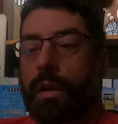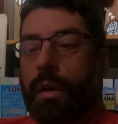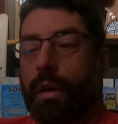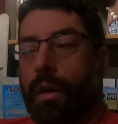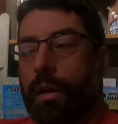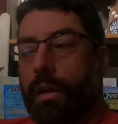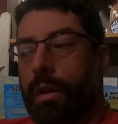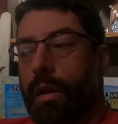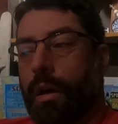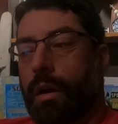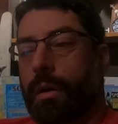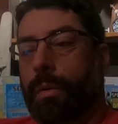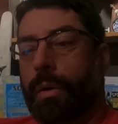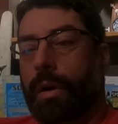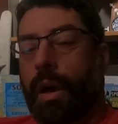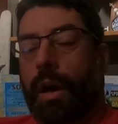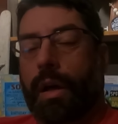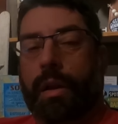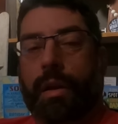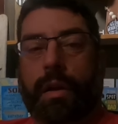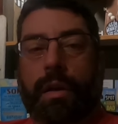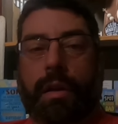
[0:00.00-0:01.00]
and uh, we
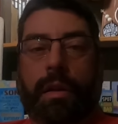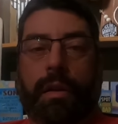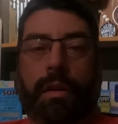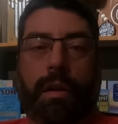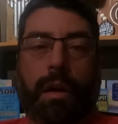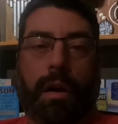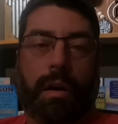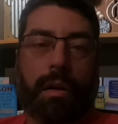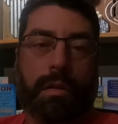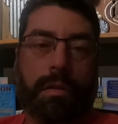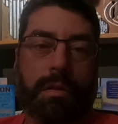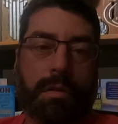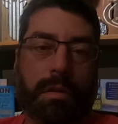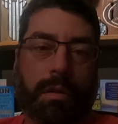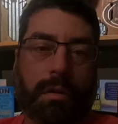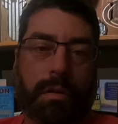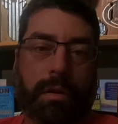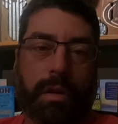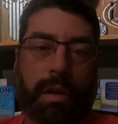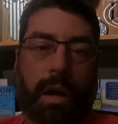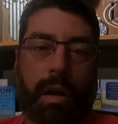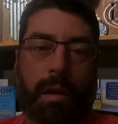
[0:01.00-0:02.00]
got to get it done.
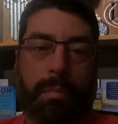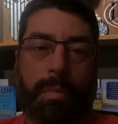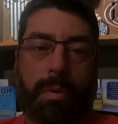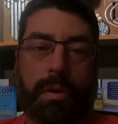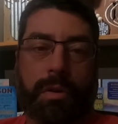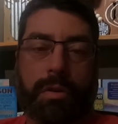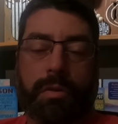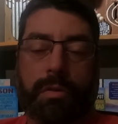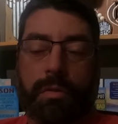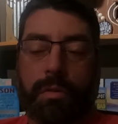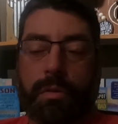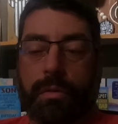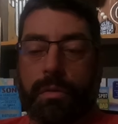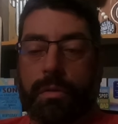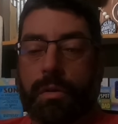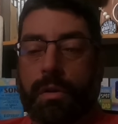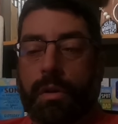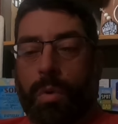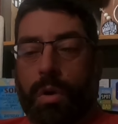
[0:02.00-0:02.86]
So you got to push through.